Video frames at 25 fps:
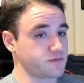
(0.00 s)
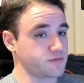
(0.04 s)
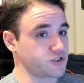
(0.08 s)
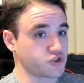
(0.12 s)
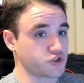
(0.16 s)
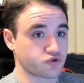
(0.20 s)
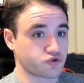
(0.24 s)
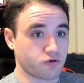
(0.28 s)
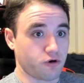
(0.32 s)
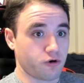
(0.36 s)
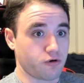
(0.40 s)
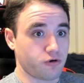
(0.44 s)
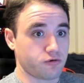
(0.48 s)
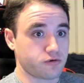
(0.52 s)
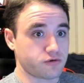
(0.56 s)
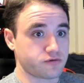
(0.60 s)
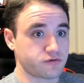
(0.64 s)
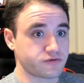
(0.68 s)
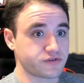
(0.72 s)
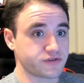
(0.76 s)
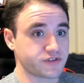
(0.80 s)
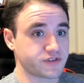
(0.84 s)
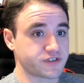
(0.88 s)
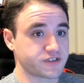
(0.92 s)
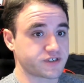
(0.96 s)

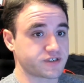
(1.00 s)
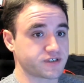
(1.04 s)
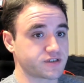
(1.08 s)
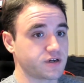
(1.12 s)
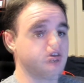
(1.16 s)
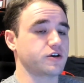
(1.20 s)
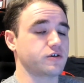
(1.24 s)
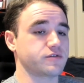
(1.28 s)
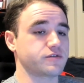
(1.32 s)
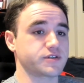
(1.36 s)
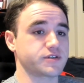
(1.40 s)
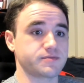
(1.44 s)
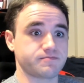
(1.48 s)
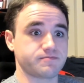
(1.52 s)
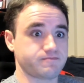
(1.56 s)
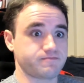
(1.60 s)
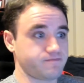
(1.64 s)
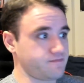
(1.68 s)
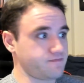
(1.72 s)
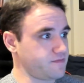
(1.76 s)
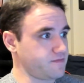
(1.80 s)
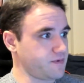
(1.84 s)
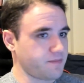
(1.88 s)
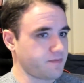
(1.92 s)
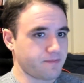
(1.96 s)
trolls, the
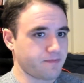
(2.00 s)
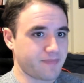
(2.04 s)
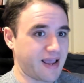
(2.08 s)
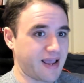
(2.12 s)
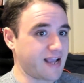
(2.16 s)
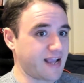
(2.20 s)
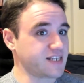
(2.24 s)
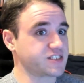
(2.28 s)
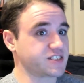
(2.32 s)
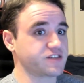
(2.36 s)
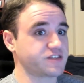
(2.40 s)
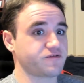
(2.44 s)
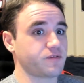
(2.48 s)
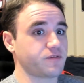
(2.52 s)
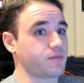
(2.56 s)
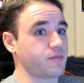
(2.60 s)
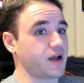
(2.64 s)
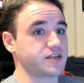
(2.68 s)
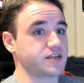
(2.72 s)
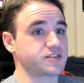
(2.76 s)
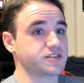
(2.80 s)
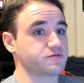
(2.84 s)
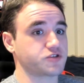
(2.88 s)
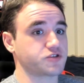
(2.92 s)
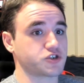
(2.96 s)
massive
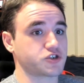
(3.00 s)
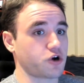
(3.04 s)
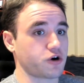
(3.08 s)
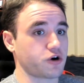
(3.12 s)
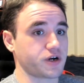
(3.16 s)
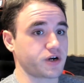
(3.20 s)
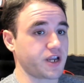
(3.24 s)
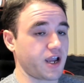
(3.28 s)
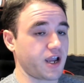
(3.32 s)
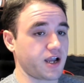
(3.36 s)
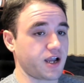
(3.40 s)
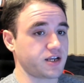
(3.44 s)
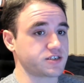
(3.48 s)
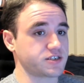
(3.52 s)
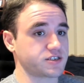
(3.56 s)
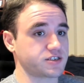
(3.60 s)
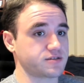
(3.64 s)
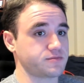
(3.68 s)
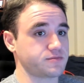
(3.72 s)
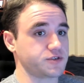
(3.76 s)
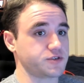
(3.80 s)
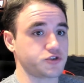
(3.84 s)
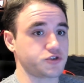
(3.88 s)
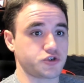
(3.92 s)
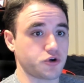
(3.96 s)
amounts of sarcasm
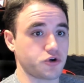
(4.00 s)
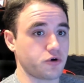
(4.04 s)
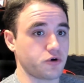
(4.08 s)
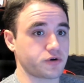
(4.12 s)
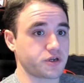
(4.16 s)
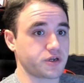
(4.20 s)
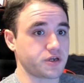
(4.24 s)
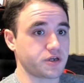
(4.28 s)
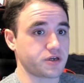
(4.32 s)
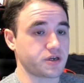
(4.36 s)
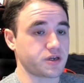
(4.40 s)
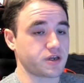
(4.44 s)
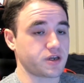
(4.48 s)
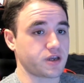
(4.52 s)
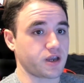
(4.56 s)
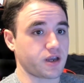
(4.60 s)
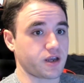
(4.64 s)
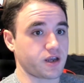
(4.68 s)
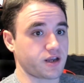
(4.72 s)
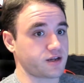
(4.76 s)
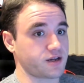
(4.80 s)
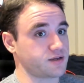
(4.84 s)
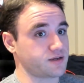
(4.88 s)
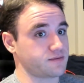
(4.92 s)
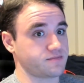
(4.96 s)
and joking,
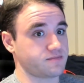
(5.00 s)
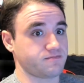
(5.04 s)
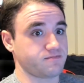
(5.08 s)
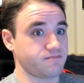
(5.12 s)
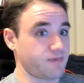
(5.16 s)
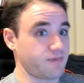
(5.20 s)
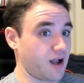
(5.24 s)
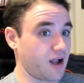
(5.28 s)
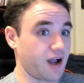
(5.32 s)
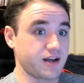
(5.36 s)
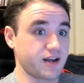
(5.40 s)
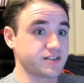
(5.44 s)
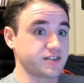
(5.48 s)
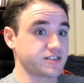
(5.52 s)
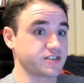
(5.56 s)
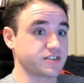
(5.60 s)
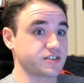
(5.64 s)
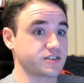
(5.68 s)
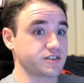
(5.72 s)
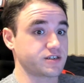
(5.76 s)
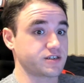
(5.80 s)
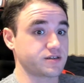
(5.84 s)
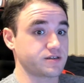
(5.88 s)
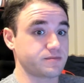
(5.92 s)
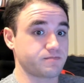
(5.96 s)
and
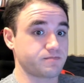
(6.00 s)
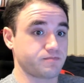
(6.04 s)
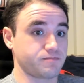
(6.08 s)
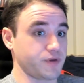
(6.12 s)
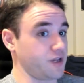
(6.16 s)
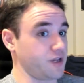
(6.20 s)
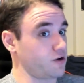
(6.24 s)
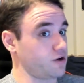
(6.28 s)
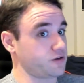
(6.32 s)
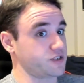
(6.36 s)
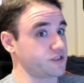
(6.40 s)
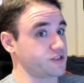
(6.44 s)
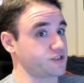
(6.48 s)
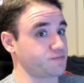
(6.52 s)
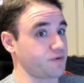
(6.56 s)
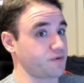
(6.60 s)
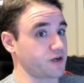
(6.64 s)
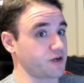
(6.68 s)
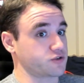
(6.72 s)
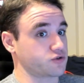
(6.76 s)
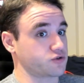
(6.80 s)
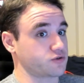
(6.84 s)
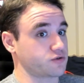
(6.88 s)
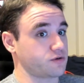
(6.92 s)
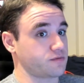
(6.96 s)
honestly, being on the
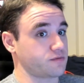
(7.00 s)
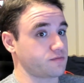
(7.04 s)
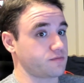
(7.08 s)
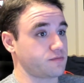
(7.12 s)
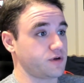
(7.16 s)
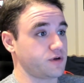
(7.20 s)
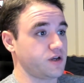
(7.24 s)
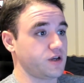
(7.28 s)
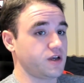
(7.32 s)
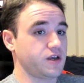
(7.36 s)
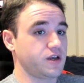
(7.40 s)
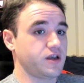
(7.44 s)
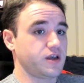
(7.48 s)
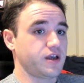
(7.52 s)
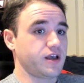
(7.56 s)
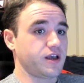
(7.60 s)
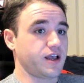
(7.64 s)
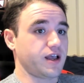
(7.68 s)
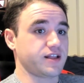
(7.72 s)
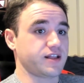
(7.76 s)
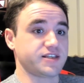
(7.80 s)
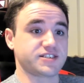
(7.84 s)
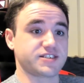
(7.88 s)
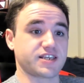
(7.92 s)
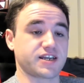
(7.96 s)
spectrum, at
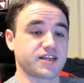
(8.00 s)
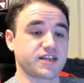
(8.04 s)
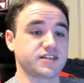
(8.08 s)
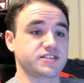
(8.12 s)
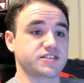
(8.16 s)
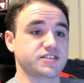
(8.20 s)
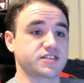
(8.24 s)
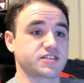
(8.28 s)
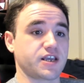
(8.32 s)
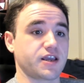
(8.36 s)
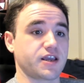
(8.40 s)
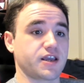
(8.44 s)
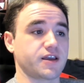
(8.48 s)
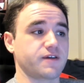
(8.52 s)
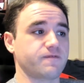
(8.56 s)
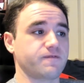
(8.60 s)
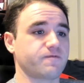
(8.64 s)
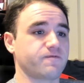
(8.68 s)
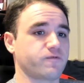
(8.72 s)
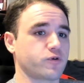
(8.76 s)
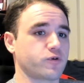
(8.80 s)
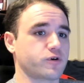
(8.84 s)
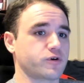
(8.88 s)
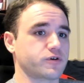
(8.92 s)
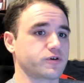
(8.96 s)
least I can say
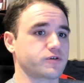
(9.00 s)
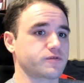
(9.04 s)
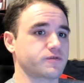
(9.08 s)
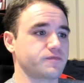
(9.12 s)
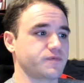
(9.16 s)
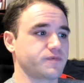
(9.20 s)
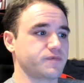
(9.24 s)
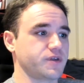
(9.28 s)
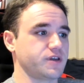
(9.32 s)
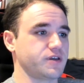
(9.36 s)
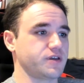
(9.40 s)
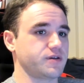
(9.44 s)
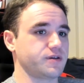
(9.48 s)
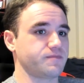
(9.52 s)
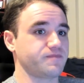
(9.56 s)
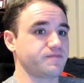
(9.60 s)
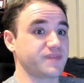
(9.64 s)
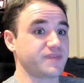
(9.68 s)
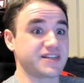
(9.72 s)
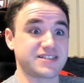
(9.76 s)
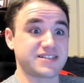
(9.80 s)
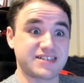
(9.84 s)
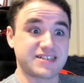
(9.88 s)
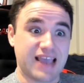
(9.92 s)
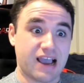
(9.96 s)
for the
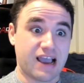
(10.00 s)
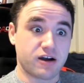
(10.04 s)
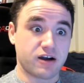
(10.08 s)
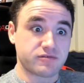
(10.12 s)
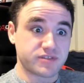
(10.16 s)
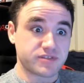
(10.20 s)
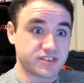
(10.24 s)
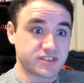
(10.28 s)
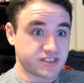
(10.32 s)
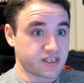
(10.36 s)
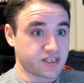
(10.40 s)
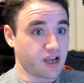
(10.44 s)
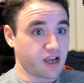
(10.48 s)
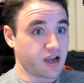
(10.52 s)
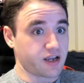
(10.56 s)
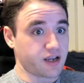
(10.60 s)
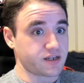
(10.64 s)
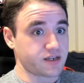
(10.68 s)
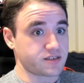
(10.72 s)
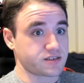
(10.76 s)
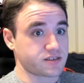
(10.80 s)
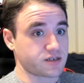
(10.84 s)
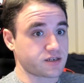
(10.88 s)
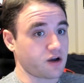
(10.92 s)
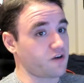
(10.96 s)

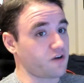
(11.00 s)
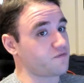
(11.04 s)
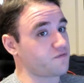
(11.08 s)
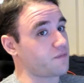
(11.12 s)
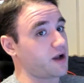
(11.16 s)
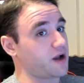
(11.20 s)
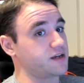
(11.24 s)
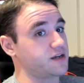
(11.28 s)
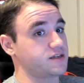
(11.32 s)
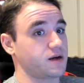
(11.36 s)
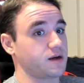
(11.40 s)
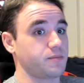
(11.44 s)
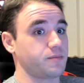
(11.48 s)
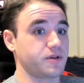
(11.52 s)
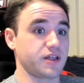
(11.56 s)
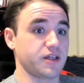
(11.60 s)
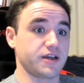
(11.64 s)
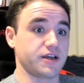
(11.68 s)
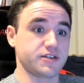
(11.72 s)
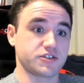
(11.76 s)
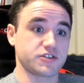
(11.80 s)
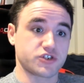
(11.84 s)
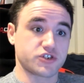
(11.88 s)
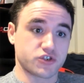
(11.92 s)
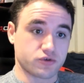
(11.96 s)
downsides of my
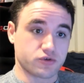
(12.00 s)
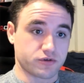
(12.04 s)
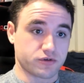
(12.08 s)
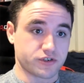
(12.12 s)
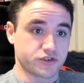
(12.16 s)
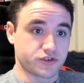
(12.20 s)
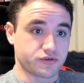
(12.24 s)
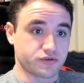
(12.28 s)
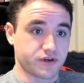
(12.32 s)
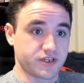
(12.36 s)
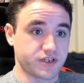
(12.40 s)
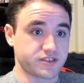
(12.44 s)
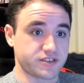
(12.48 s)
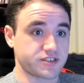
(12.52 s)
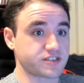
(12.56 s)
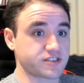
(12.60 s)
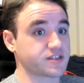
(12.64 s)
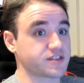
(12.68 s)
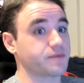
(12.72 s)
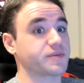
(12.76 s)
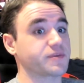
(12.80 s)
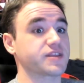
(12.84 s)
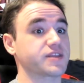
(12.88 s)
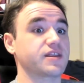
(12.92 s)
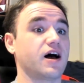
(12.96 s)
double-edged sword traits,
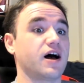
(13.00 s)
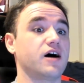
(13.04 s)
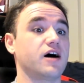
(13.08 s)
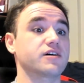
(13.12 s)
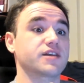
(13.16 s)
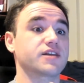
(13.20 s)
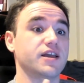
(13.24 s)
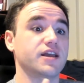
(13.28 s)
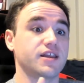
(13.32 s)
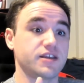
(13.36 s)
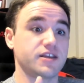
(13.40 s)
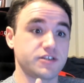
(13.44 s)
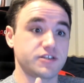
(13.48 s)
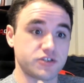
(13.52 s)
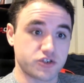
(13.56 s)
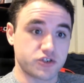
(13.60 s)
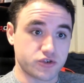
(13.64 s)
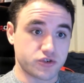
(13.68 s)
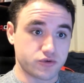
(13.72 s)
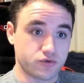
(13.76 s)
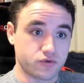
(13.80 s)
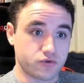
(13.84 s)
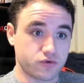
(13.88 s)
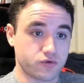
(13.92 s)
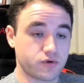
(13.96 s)
something that I'll get
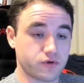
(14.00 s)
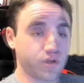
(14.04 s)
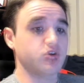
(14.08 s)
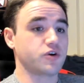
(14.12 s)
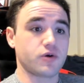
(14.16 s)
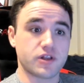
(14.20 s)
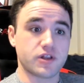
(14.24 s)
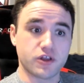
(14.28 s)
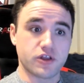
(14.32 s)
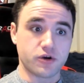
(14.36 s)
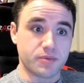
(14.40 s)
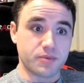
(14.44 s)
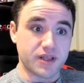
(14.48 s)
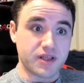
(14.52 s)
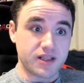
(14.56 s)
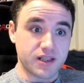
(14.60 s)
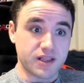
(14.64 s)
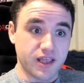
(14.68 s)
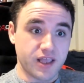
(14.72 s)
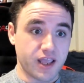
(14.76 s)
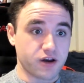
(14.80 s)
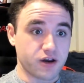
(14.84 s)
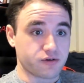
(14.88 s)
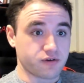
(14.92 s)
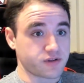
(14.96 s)
into a little bit
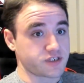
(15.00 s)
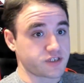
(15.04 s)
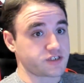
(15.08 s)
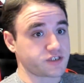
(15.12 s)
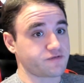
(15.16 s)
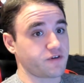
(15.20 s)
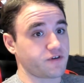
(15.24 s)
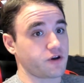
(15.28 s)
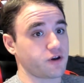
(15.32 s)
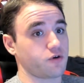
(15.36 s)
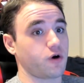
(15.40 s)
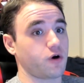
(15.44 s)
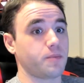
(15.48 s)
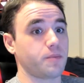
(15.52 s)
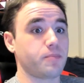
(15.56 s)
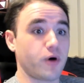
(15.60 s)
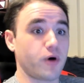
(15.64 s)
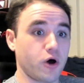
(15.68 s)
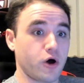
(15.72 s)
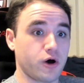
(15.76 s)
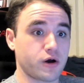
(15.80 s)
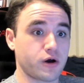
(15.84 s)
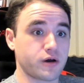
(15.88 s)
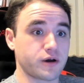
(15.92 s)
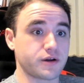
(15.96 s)
later in this video,
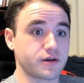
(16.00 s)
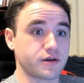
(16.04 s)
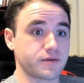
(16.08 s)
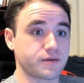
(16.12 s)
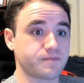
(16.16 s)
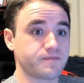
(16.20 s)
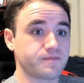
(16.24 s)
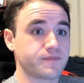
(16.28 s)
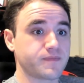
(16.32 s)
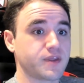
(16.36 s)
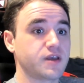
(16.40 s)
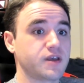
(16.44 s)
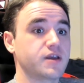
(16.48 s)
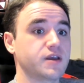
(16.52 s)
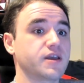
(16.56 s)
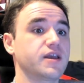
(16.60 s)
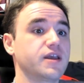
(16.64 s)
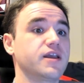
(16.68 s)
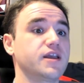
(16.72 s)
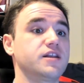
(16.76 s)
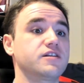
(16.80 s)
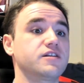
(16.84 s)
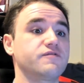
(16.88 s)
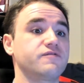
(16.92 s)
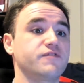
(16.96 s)
upon
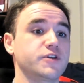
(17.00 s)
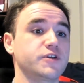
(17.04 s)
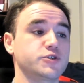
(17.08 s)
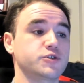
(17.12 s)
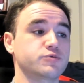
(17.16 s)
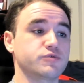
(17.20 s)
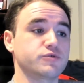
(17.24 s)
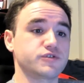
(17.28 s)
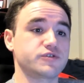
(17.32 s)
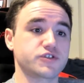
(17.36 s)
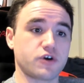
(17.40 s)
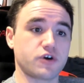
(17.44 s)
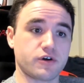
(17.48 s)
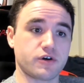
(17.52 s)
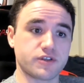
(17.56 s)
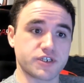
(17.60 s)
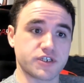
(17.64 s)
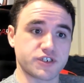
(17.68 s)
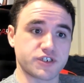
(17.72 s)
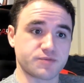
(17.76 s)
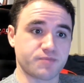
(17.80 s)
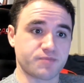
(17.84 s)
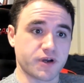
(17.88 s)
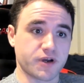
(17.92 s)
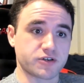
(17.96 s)
individuals on the
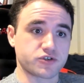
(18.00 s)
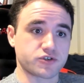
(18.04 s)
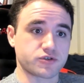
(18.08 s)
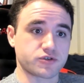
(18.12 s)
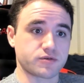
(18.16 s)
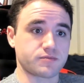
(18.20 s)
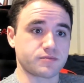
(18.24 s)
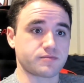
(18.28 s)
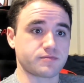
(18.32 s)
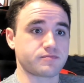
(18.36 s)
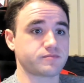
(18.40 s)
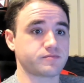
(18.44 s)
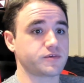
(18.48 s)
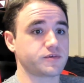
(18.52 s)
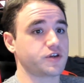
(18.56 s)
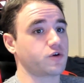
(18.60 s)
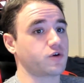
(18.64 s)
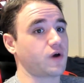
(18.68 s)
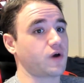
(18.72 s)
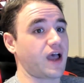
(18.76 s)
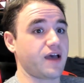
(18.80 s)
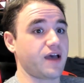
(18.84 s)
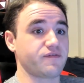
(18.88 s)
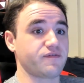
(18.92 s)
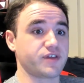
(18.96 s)
spectrum,
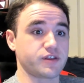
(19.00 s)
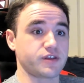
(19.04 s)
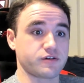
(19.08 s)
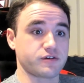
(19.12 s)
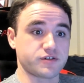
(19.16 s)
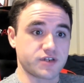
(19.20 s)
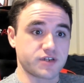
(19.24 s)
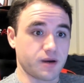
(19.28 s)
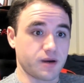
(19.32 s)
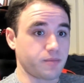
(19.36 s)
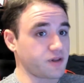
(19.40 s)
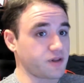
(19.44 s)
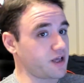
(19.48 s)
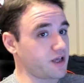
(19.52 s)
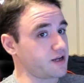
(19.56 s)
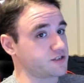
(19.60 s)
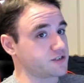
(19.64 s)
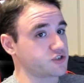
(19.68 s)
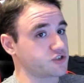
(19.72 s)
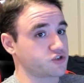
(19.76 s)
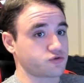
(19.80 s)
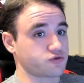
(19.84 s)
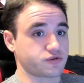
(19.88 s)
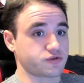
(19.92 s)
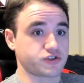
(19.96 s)
having their double-edged
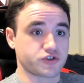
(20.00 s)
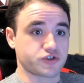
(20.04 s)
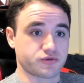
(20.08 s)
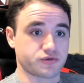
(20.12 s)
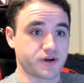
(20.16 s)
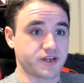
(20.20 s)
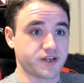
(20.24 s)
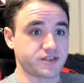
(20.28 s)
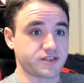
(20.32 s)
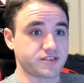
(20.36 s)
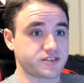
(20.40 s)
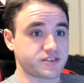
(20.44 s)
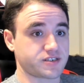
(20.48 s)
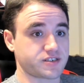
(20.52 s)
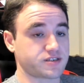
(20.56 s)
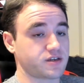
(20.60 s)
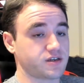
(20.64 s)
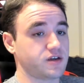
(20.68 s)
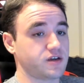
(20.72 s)
sword traits.